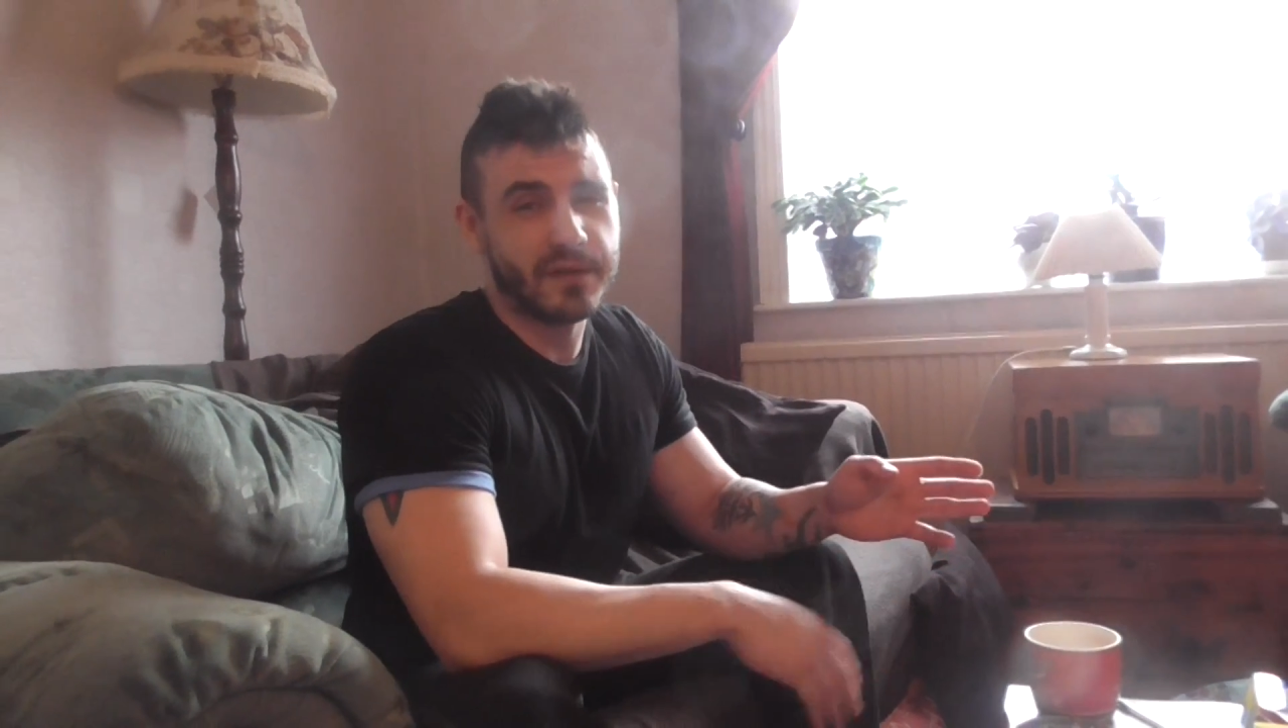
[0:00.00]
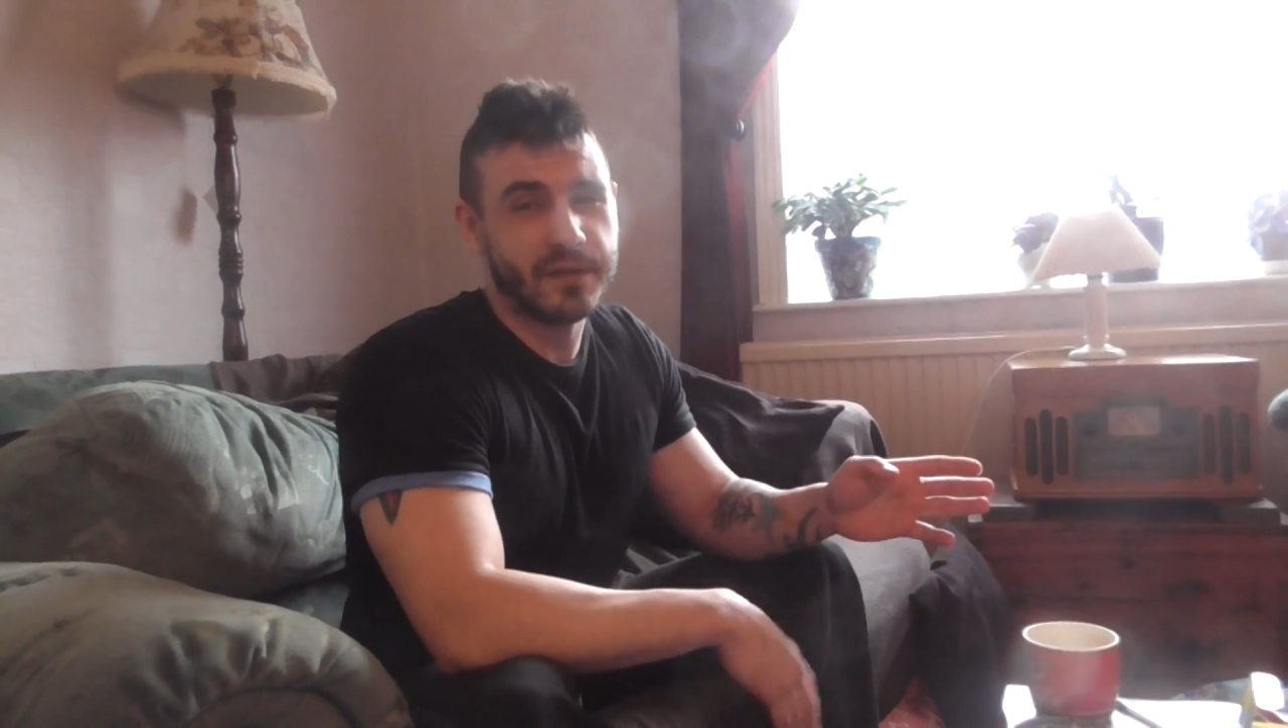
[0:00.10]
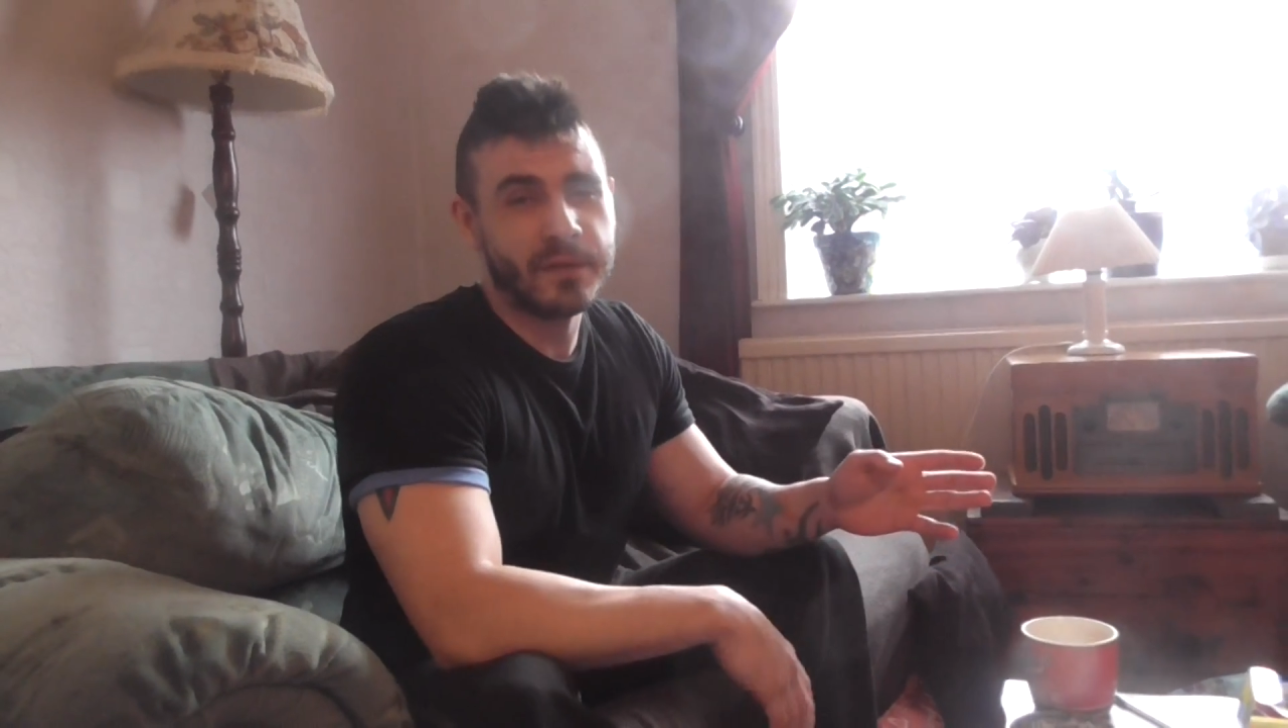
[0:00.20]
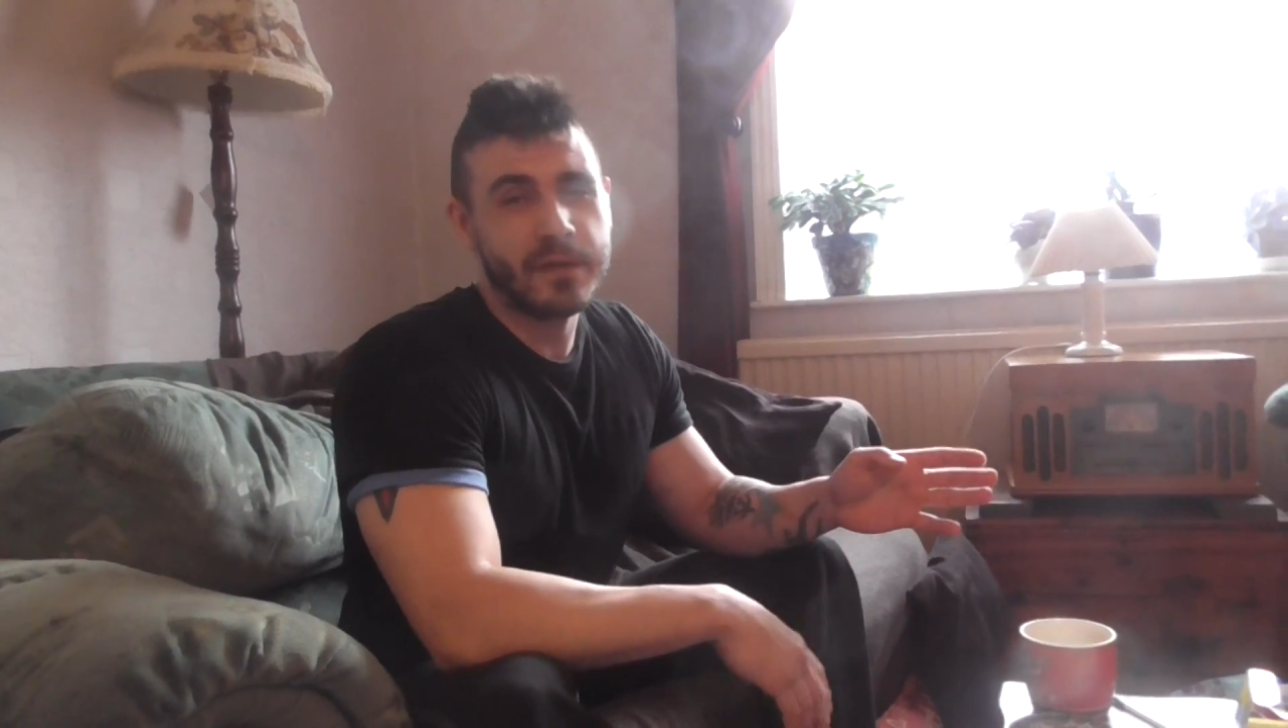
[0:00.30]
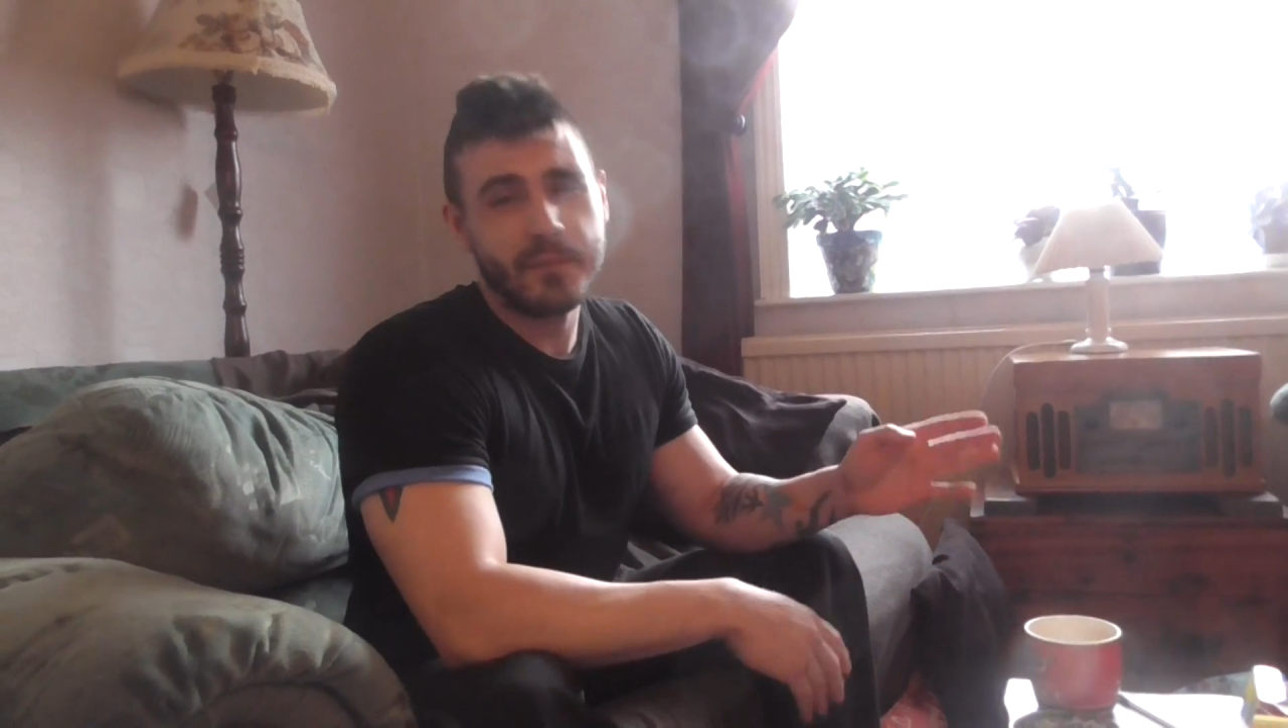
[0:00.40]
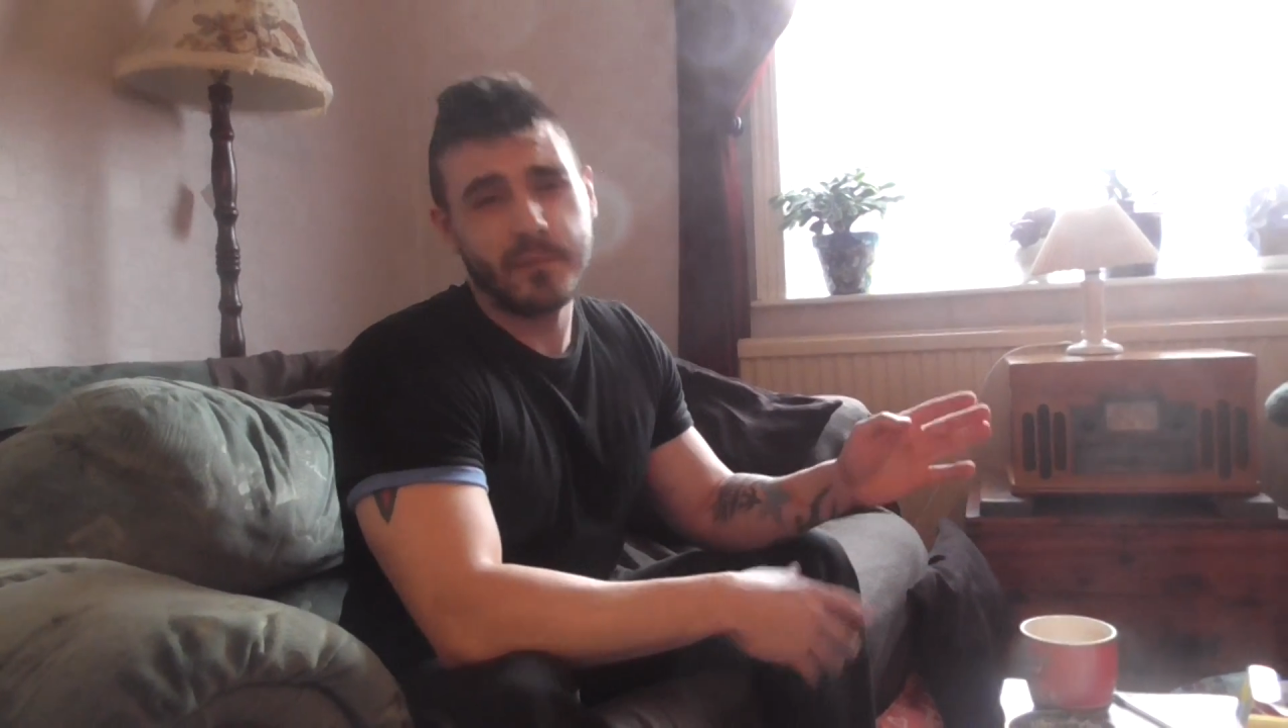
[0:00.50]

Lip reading: that